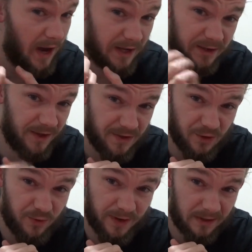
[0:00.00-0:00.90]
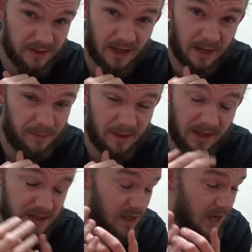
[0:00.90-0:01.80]
and you like the New England
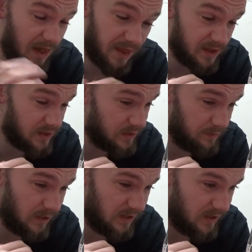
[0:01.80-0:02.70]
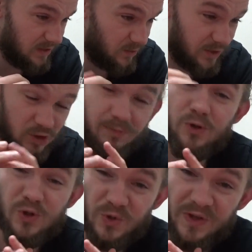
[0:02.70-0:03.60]
IPAs this to me you know it just
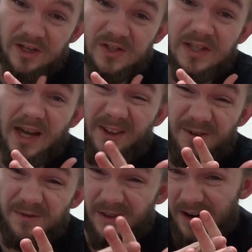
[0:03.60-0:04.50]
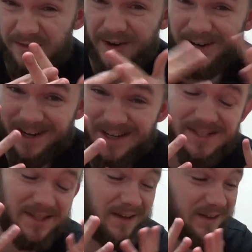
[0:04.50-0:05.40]
puts the things together very very
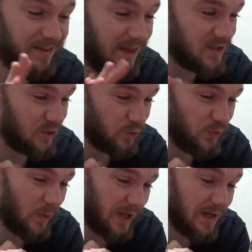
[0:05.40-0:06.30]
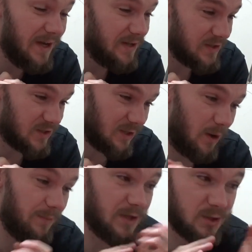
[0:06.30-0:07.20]
nicely I think that's a good way to sum
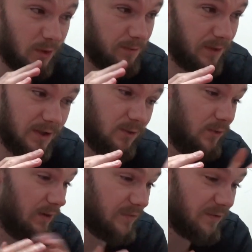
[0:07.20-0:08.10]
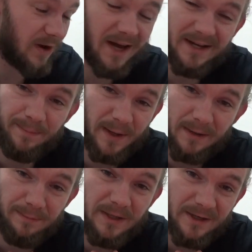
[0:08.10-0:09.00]
up this one but you know I've never had a
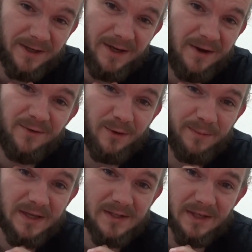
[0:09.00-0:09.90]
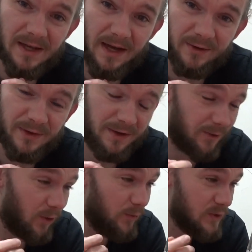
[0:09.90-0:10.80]
bad beer from Ise Kadoya
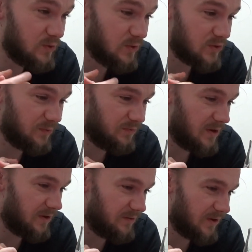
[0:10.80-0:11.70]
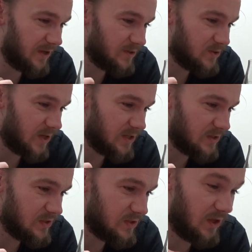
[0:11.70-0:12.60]
they're always doing some very very
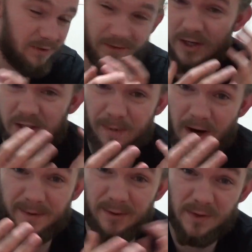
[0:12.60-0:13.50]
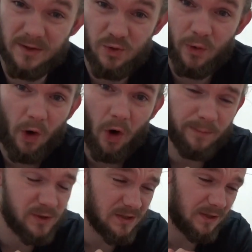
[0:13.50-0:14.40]
interesting stuff and experimenting with new
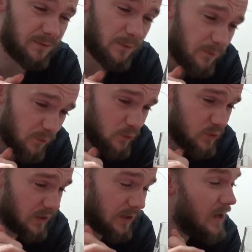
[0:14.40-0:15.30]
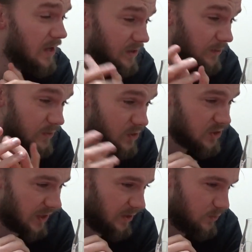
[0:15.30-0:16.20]
hops and different fruits and different
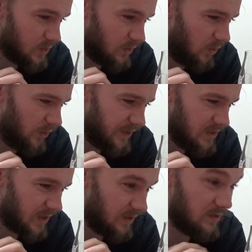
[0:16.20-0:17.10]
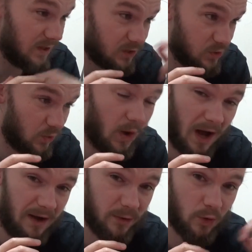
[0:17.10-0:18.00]
styles and all of these kind of things so
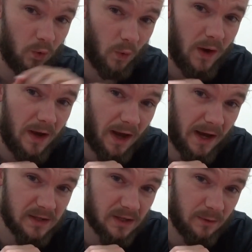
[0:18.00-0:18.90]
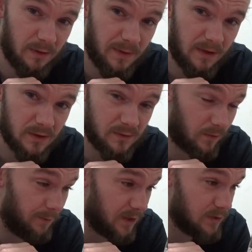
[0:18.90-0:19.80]
have a go at some of the beers
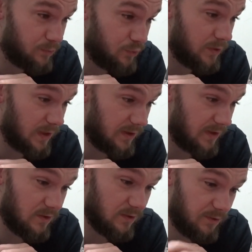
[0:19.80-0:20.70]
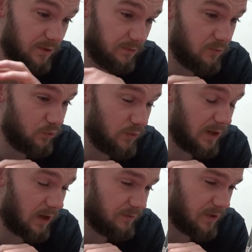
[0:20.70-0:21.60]
from this brewery they're they
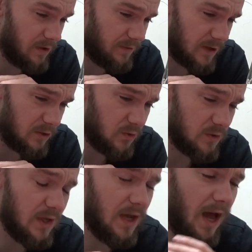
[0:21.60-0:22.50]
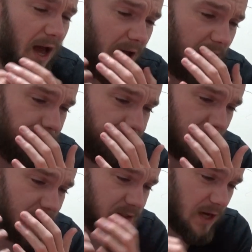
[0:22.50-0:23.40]
really are very very good um,
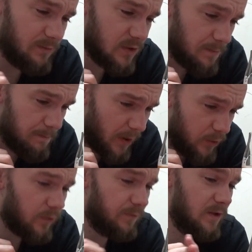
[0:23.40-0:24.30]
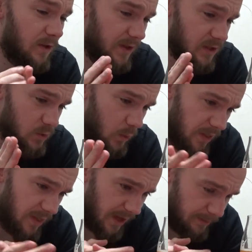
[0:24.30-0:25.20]
in terms of the mouth feel of this
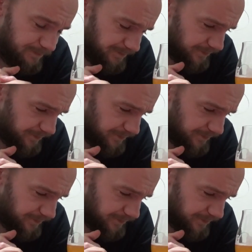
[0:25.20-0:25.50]
one then